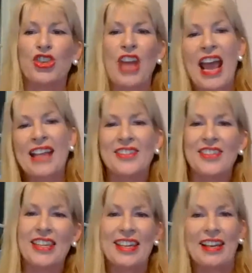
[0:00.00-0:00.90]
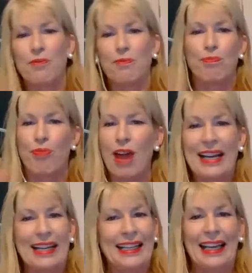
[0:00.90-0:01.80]
of jazzy,
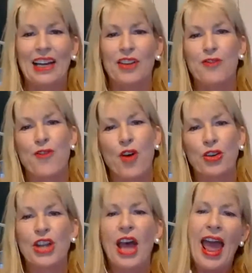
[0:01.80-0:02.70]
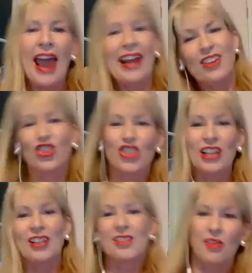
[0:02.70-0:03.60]
brightly colored font, and it
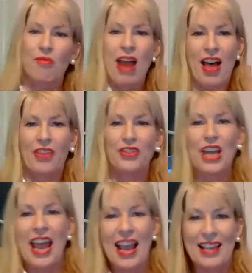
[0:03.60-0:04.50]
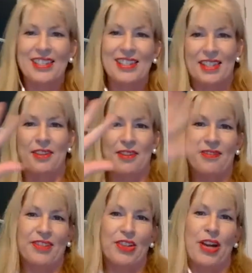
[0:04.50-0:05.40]
jiggles around as
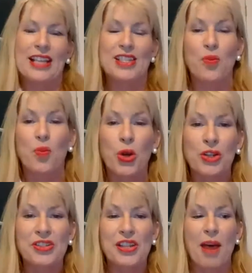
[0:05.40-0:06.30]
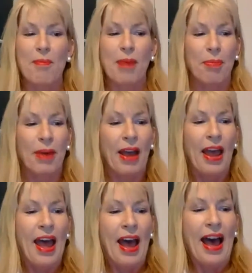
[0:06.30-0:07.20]
the, you know, as the words come up.
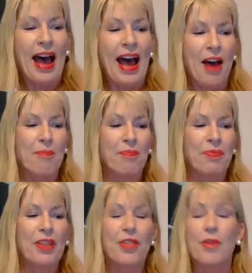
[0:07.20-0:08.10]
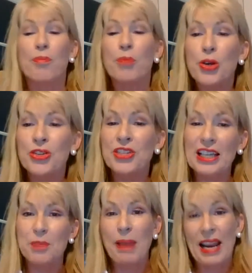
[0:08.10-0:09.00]
The
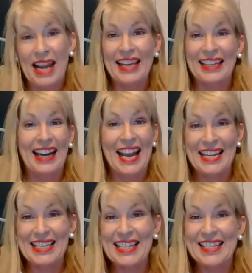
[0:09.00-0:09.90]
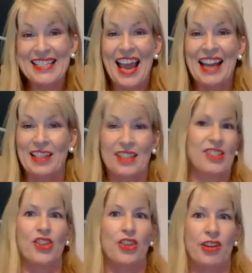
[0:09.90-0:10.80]
music is Bare Naked Ladies,
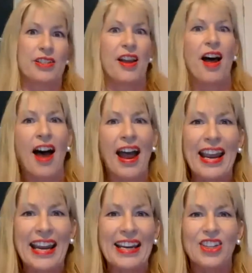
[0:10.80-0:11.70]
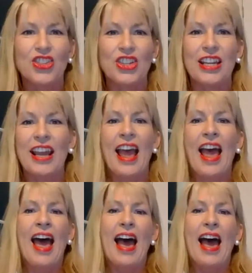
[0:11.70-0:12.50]
and it's, you know, it's high energy.